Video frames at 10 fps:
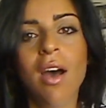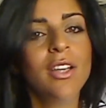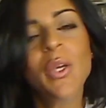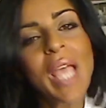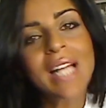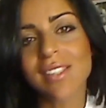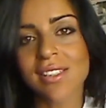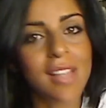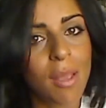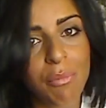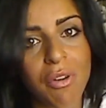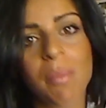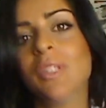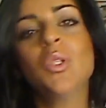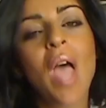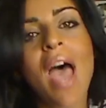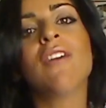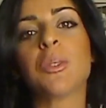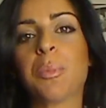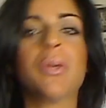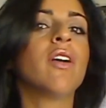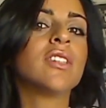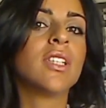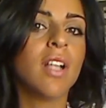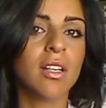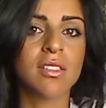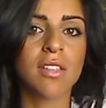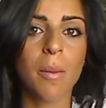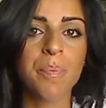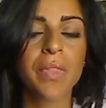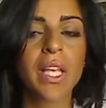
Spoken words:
you can't escape from it. You have to pronounce the glottal stop.